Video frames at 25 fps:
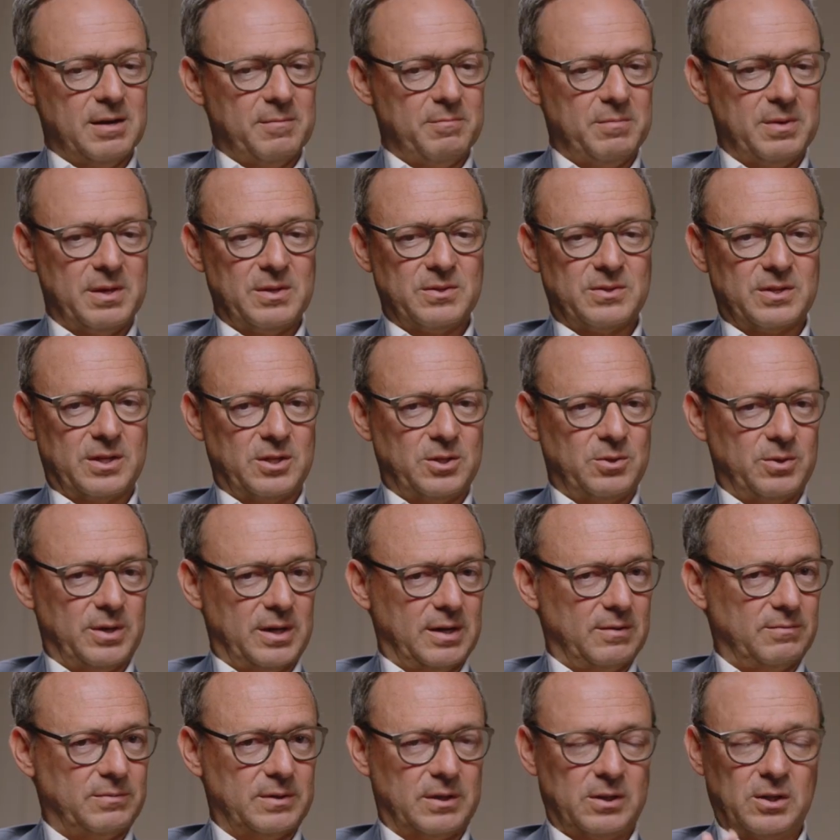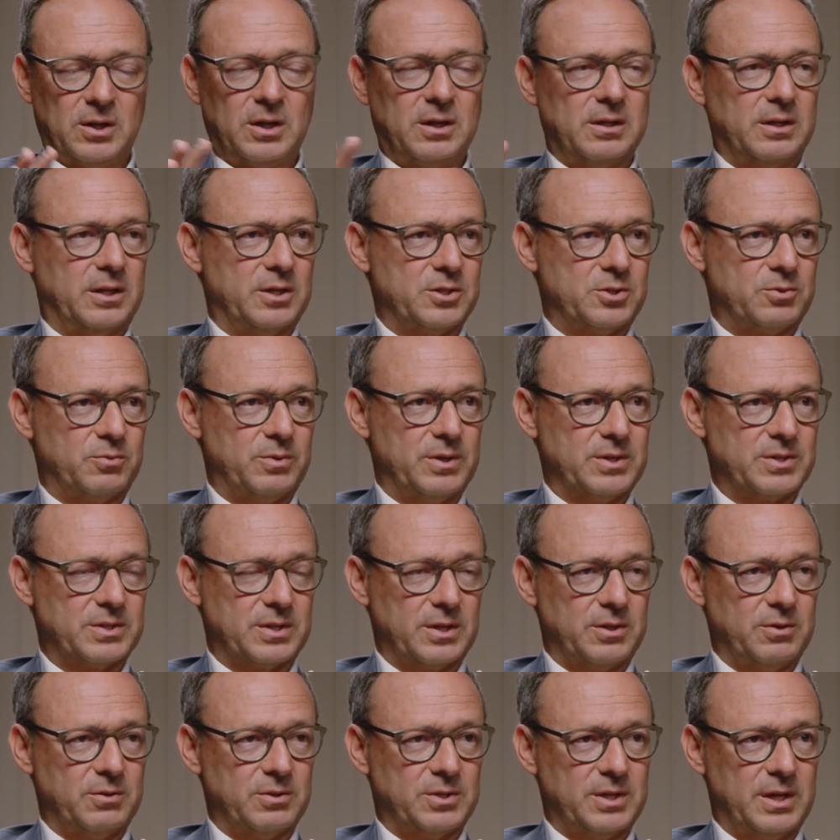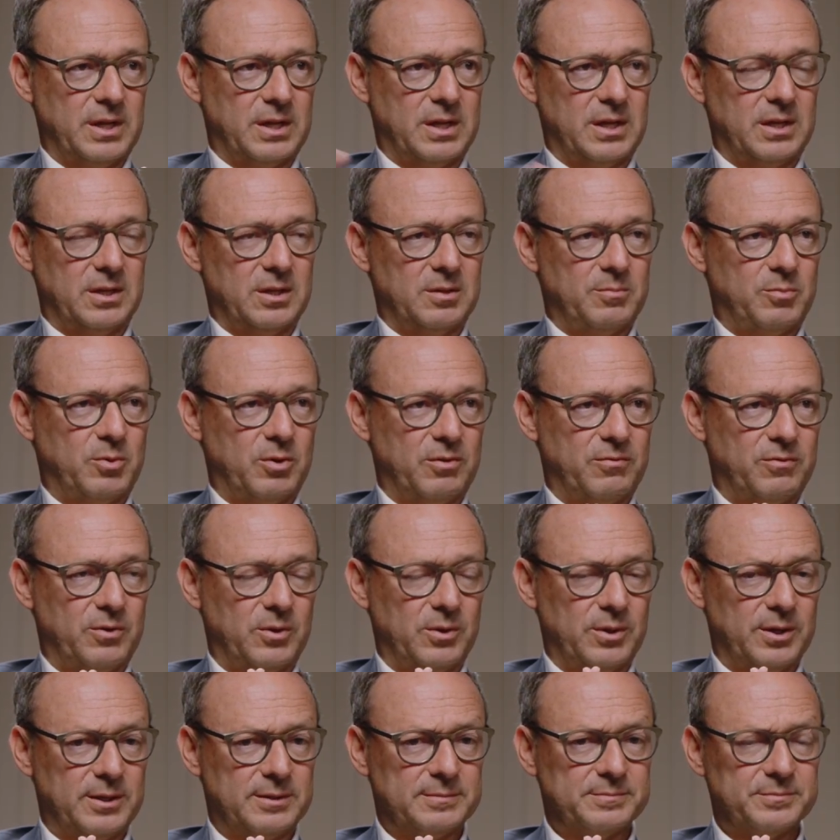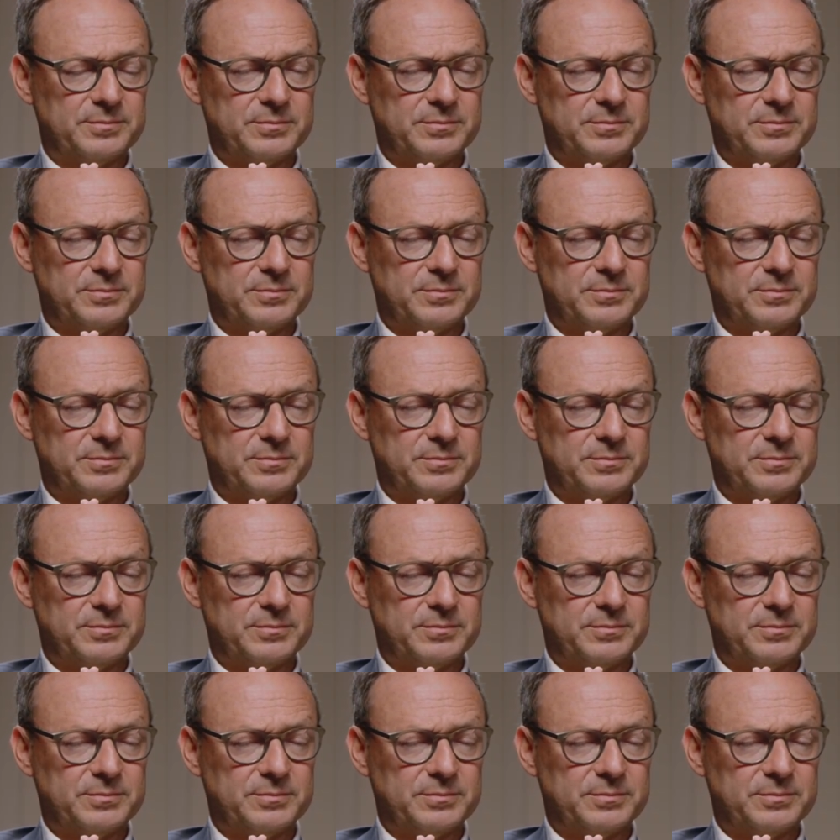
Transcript: means that you have a lot less risk that you're taking in the portfolio.